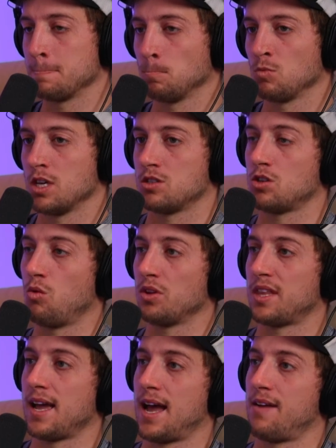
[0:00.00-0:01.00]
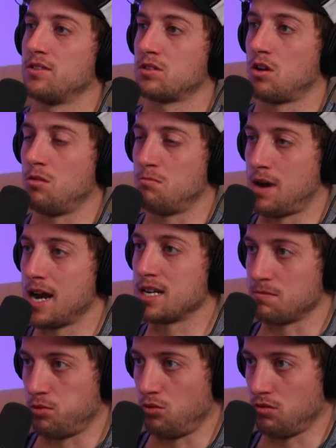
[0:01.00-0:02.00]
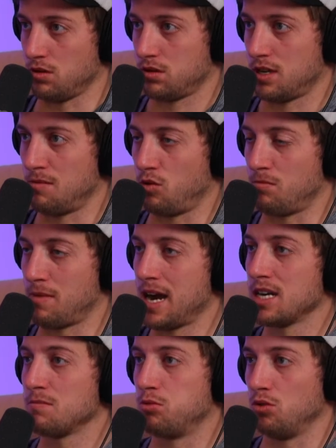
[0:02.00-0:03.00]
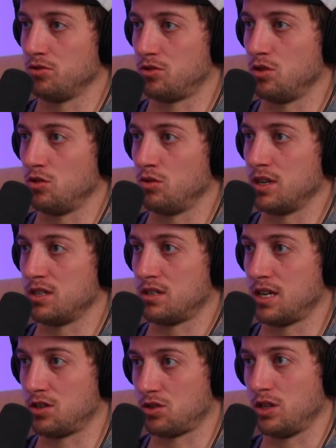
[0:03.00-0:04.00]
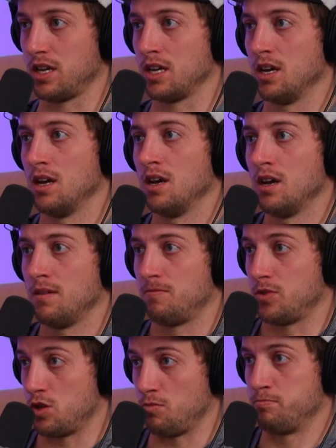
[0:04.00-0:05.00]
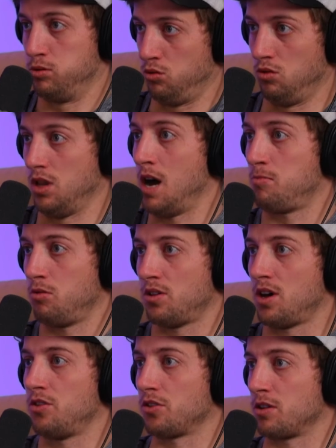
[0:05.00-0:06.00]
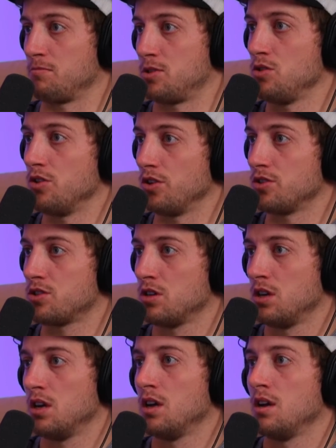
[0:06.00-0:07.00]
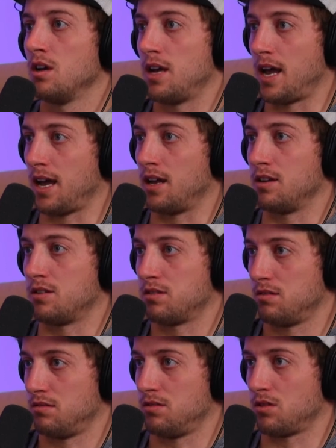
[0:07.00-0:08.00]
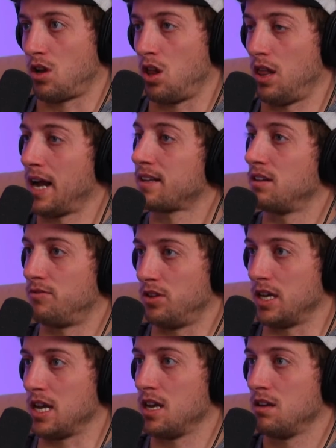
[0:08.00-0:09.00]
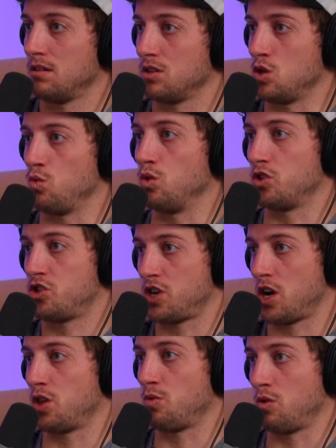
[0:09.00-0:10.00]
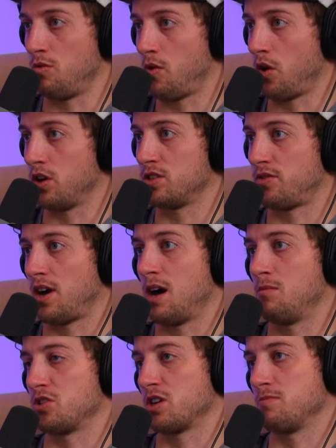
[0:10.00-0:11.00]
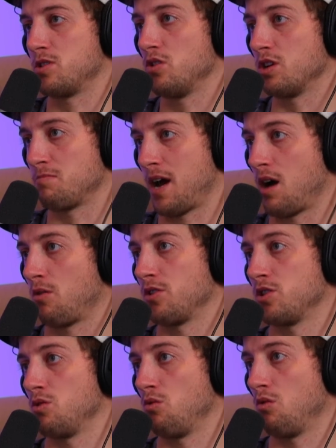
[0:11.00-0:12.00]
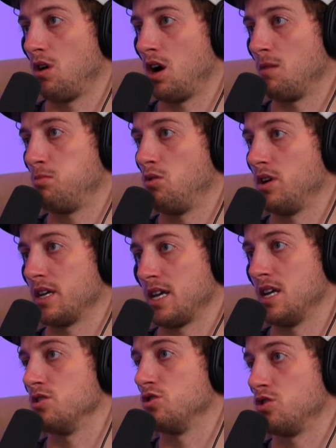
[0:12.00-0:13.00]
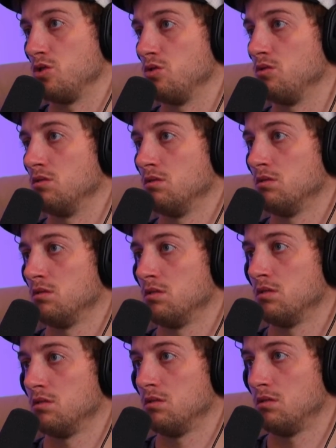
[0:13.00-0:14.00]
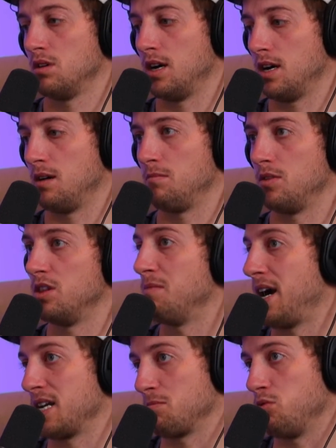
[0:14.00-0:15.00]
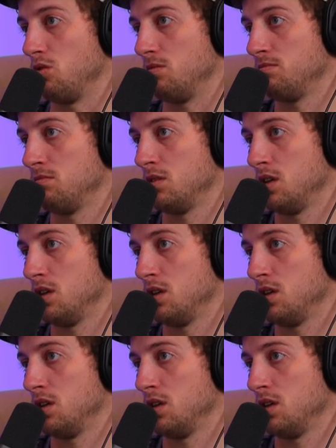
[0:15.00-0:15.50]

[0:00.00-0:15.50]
Mm-hmm. So what they have is called mining pools. And what mining pools do is essentially you pool up with other computers, and collectively you will share the rewards for how much computing power you are putting into the mining pool.